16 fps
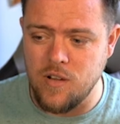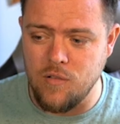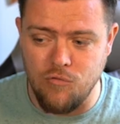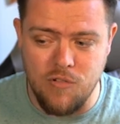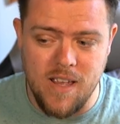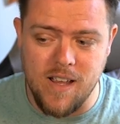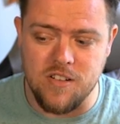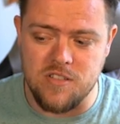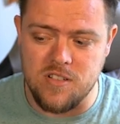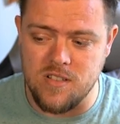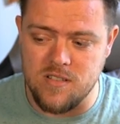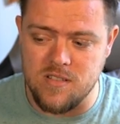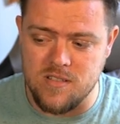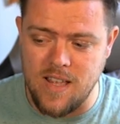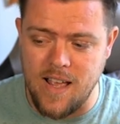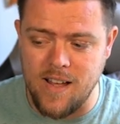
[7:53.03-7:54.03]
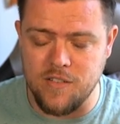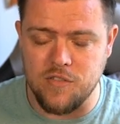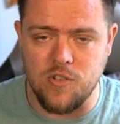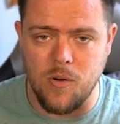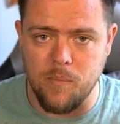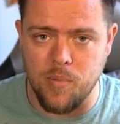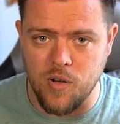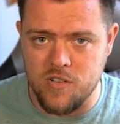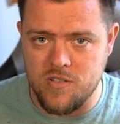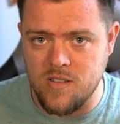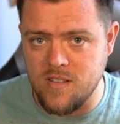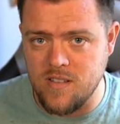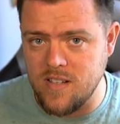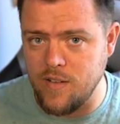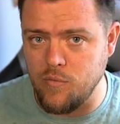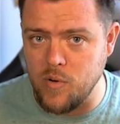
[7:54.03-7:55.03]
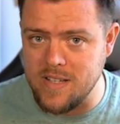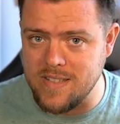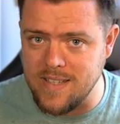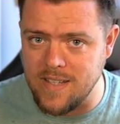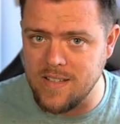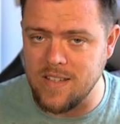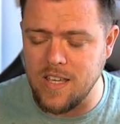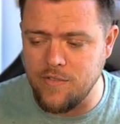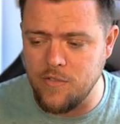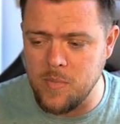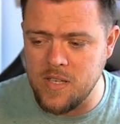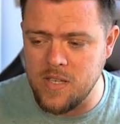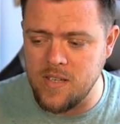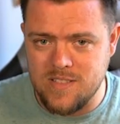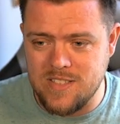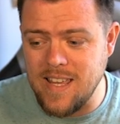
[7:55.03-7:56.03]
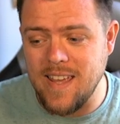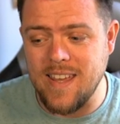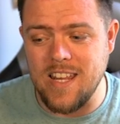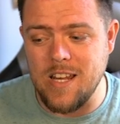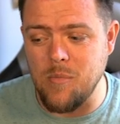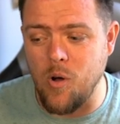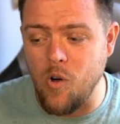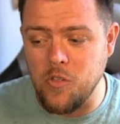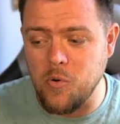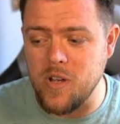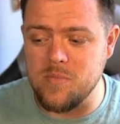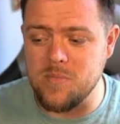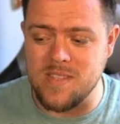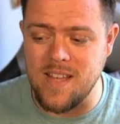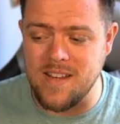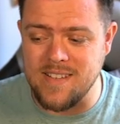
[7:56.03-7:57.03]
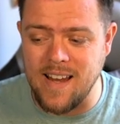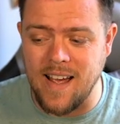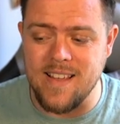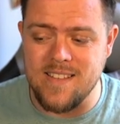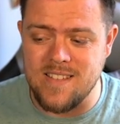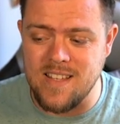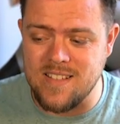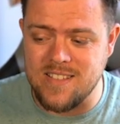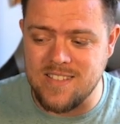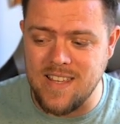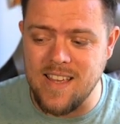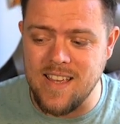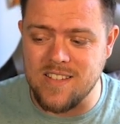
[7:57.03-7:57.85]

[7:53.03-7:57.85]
reactions and composure than if we didn't give him it, taking him all the way up to that 96